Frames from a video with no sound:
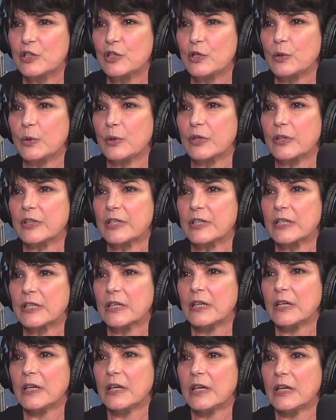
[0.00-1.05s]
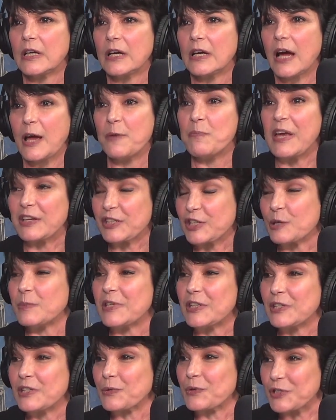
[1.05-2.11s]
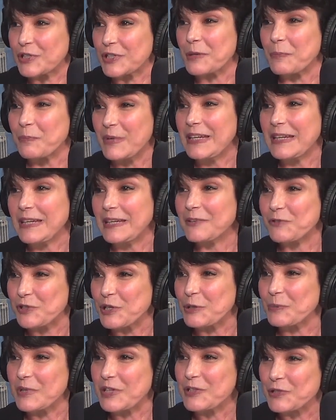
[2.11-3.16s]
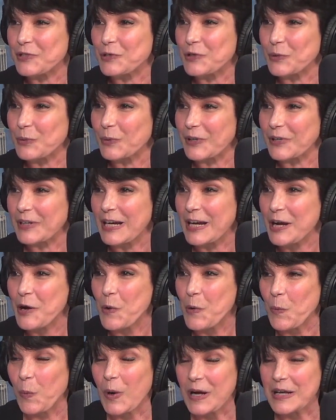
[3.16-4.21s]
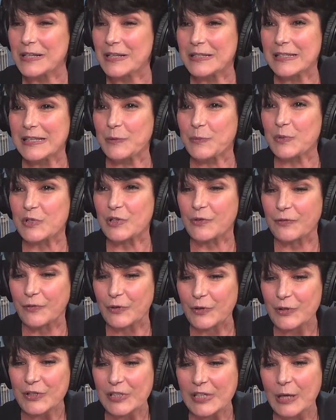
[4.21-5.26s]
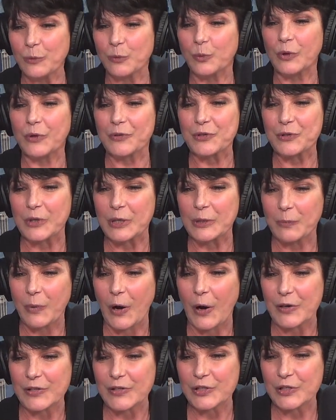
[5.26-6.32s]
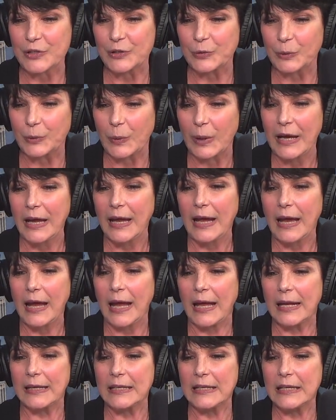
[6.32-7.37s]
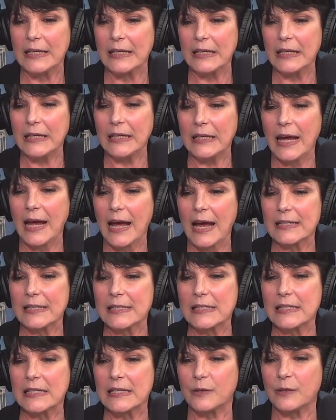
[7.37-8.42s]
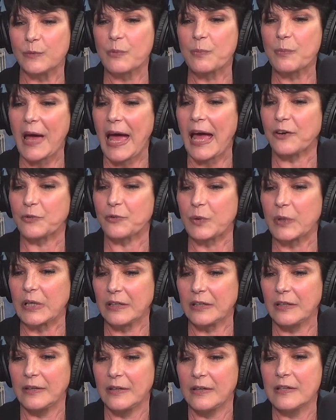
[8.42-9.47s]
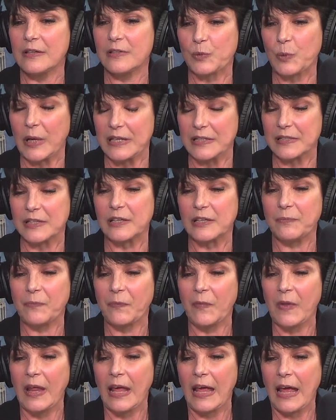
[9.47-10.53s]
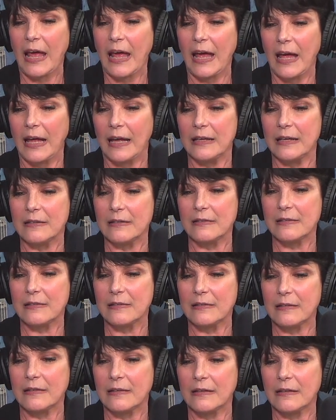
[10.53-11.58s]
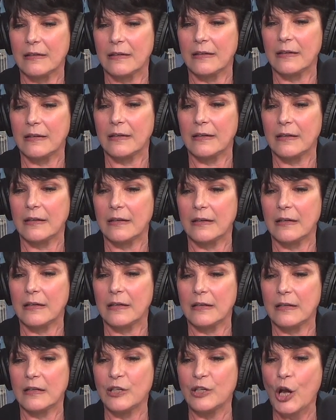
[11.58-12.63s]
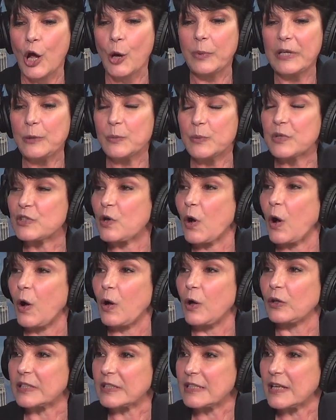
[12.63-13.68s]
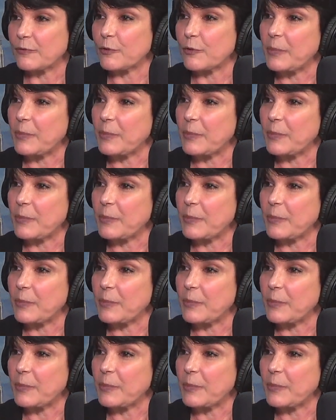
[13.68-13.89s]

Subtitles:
Stewart. I met Jimmy Stewart. The meeting of Jimmy Stewart it was the first day when we were doing part two, and he had a scene with Patrick Swayze, and nobody was called except for